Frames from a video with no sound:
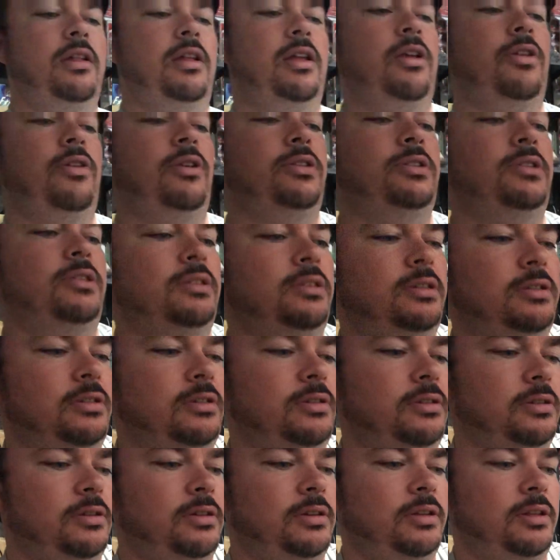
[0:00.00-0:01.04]
No, this
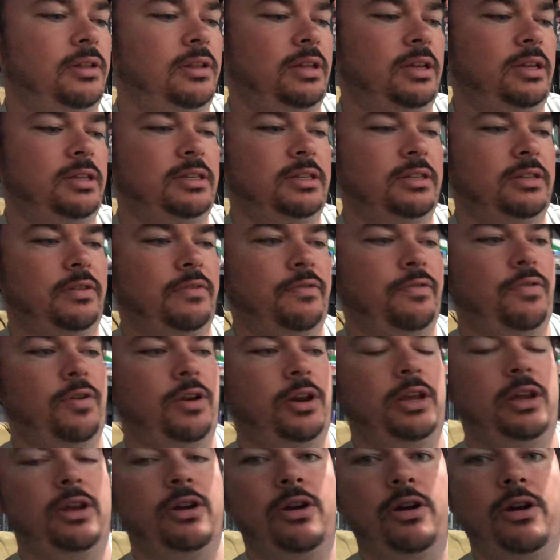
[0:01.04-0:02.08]
is a
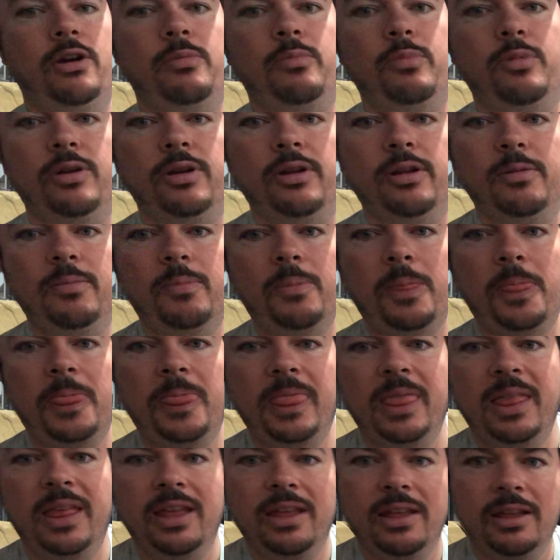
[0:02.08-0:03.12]
funny card, but
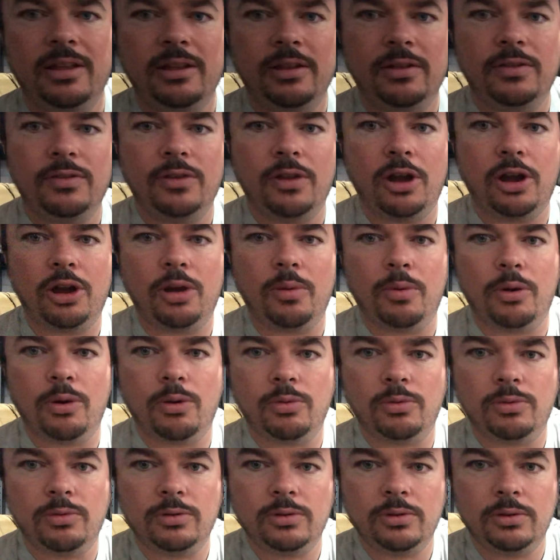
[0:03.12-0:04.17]
talk
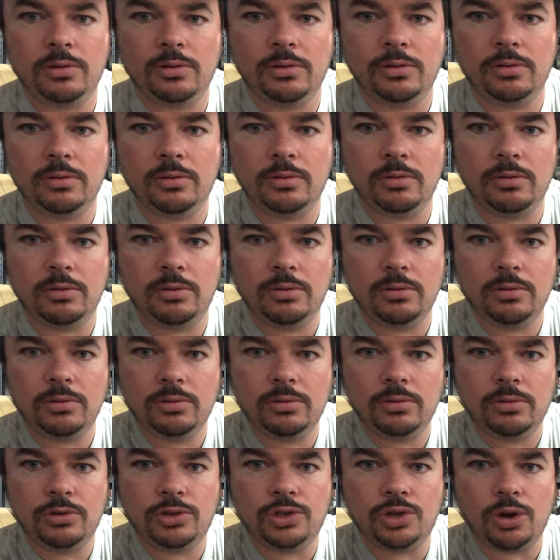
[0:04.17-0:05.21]
about
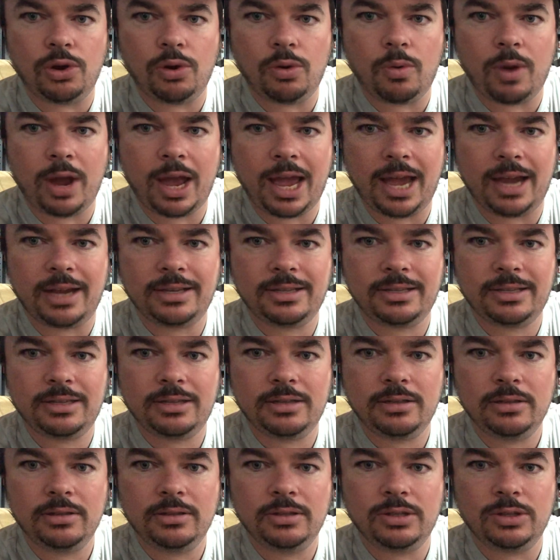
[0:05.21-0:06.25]
junk
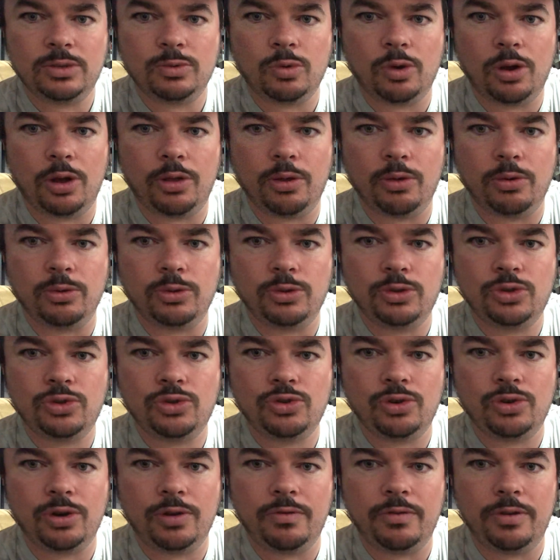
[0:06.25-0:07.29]
wax. It's one of those
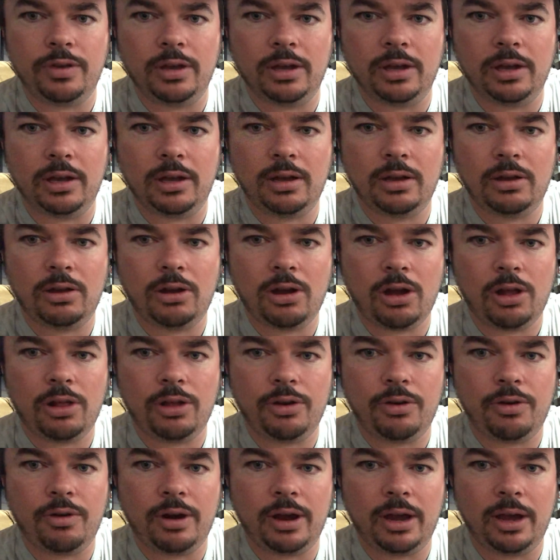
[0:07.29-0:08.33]
trivia
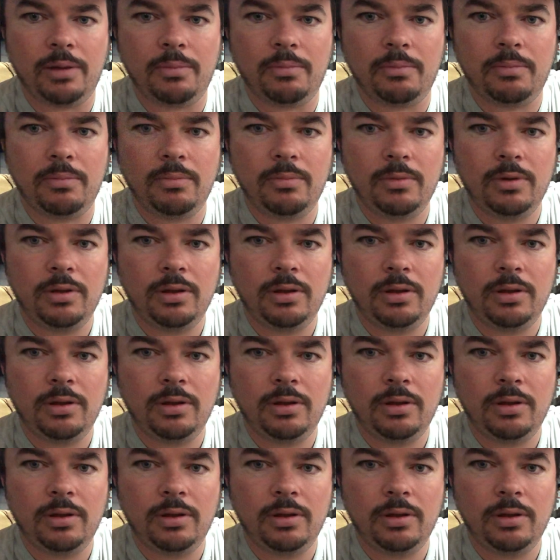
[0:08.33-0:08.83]
hologram,